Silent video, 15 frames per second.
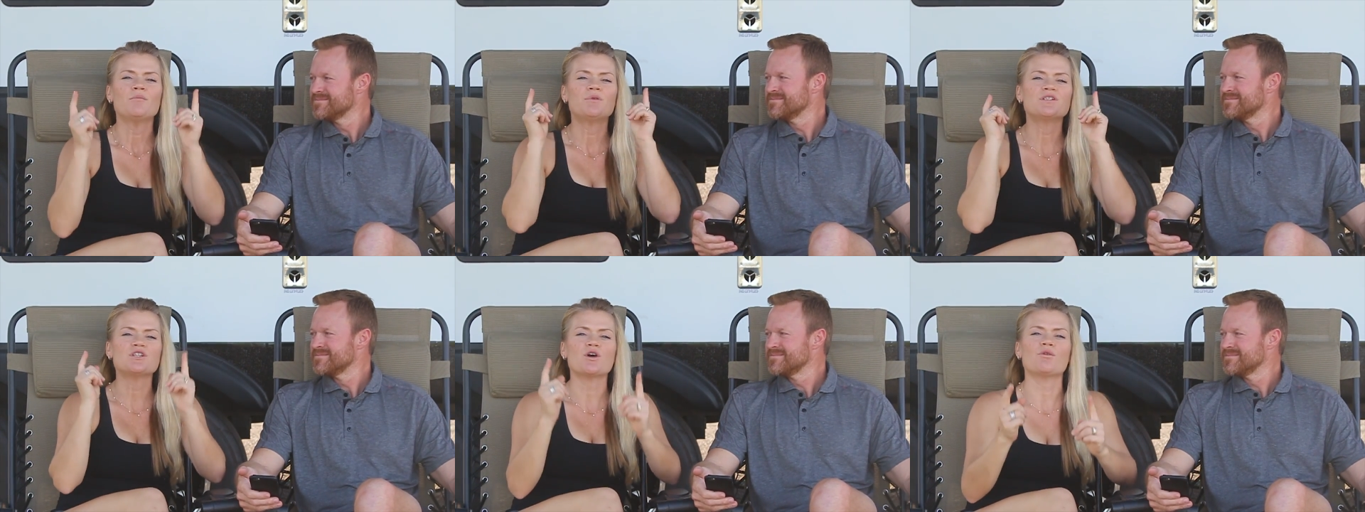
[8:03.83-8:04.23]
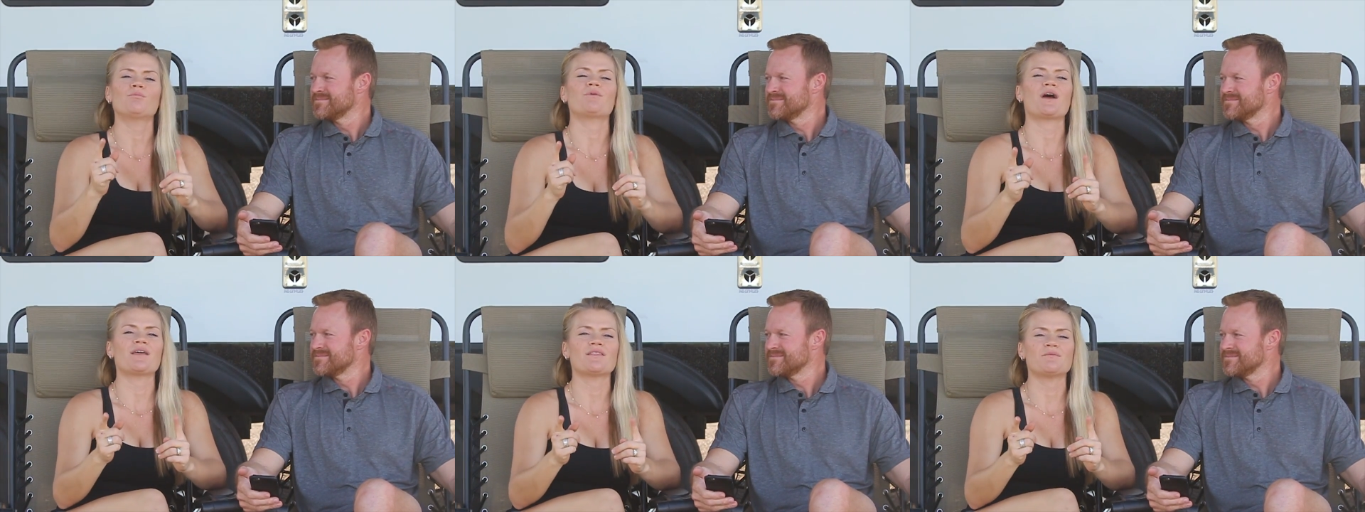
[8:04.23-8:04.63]
Speaker 1: But
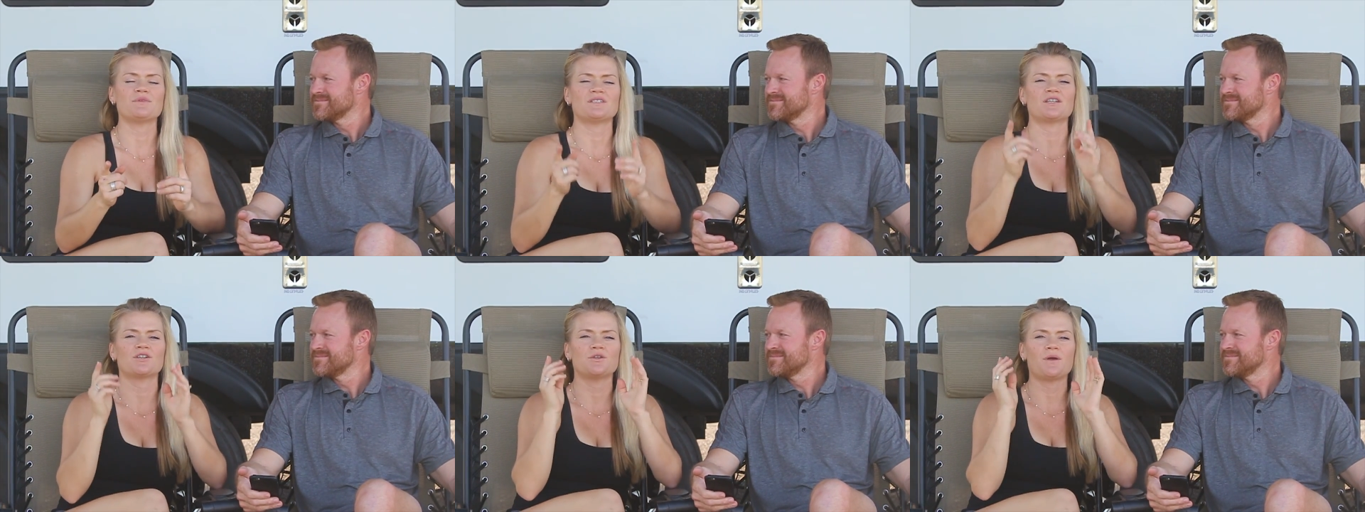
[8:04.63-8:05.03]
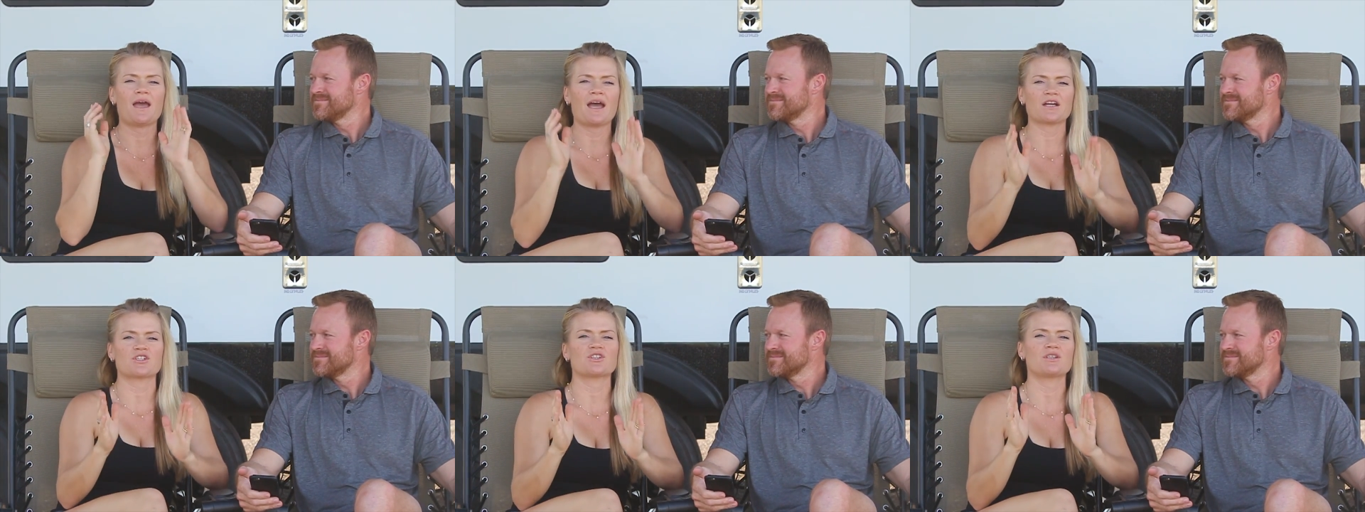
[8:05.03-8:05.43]
don't buy them until you
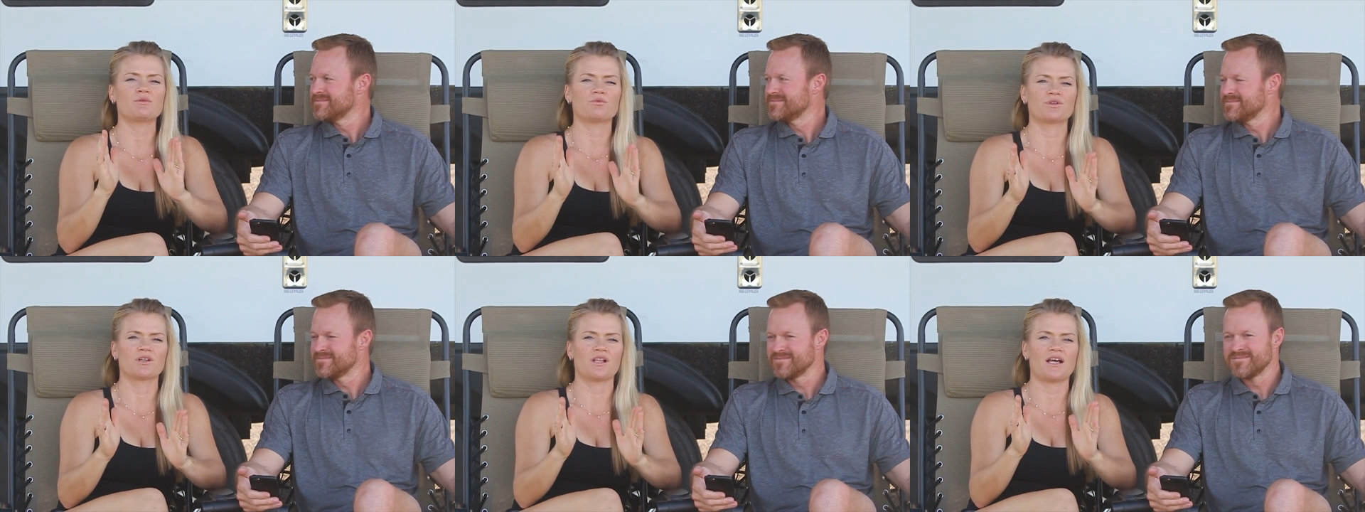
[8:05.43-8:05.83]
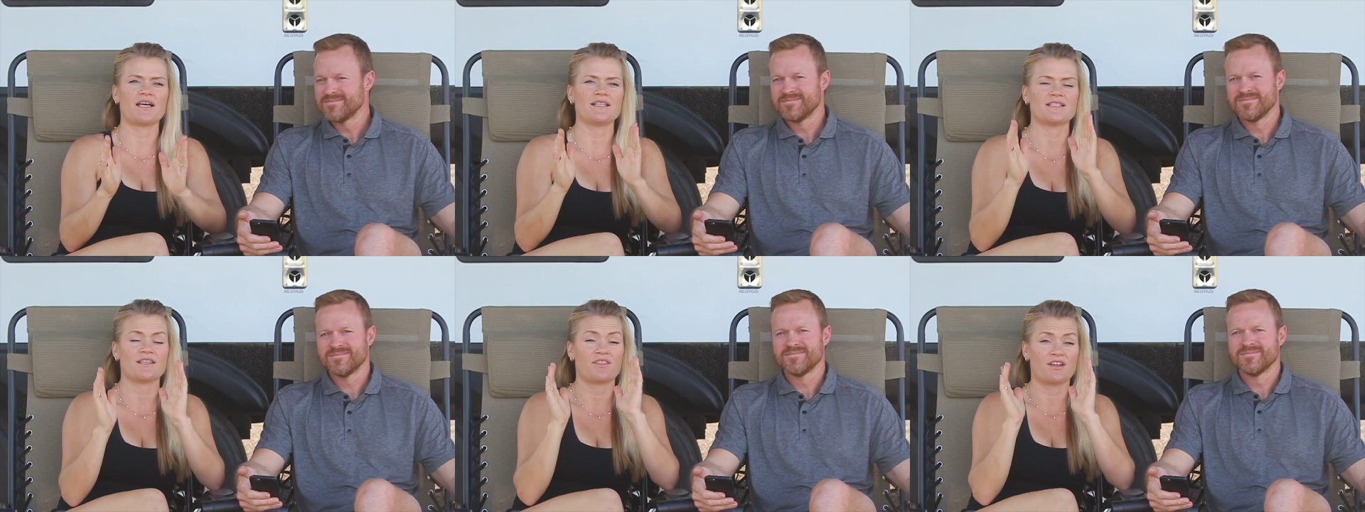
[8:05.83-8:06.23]
actually
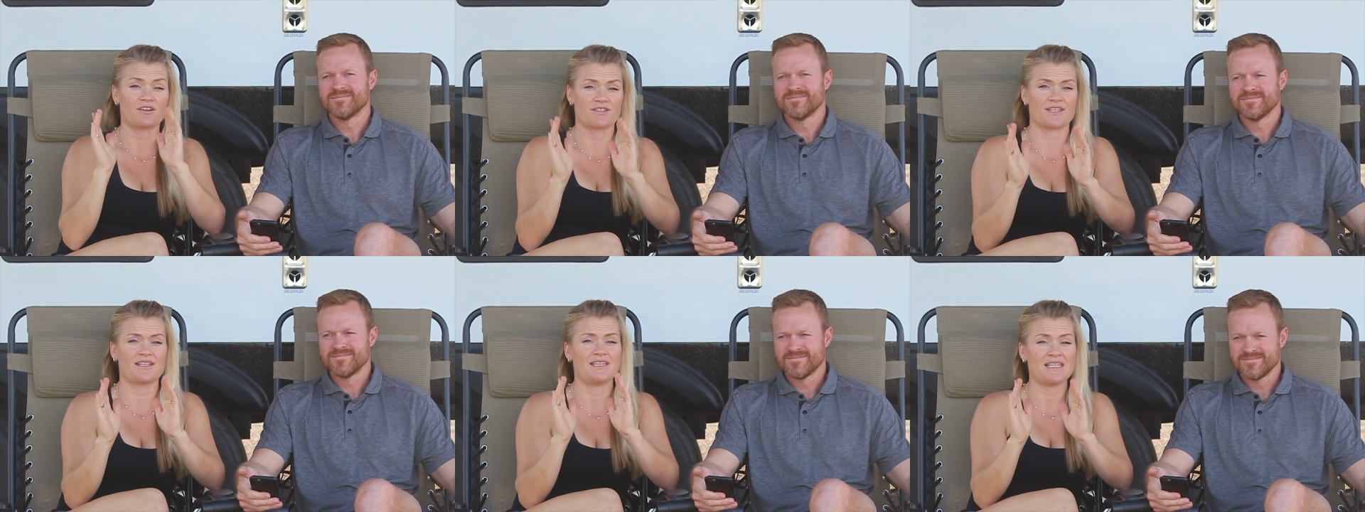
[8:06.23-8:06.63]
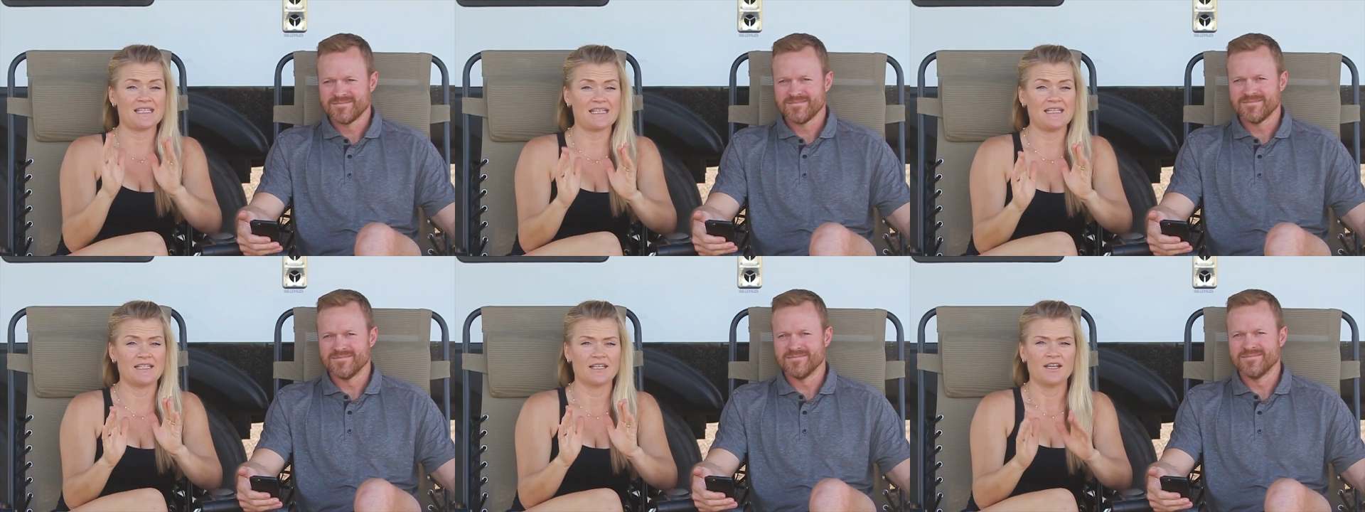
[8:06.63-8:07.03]
realize there's a
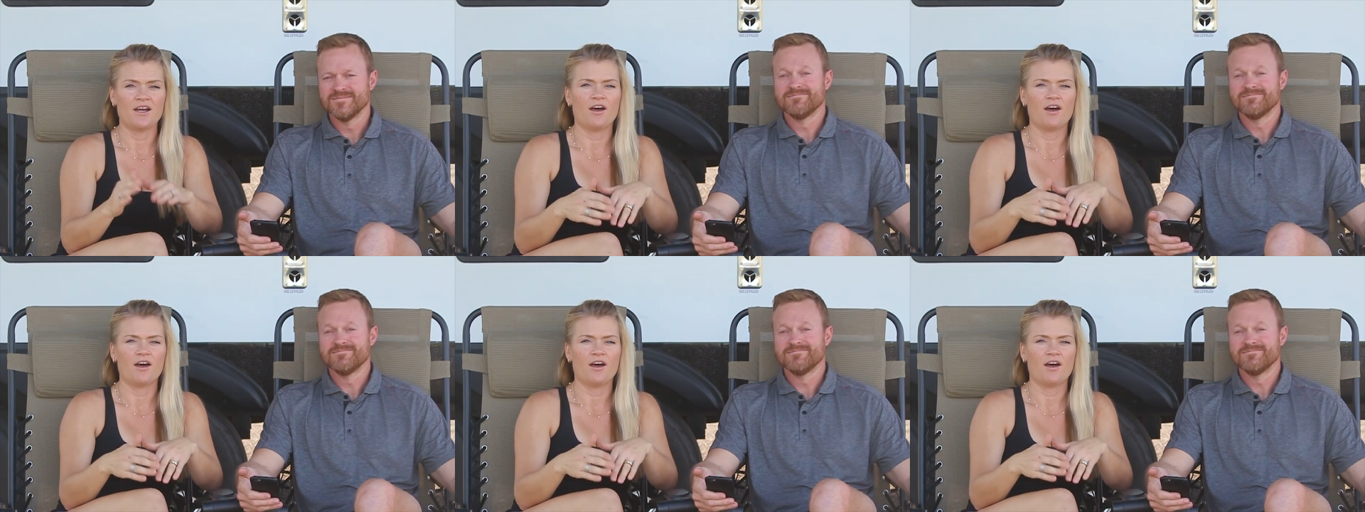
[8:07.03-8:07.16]
need.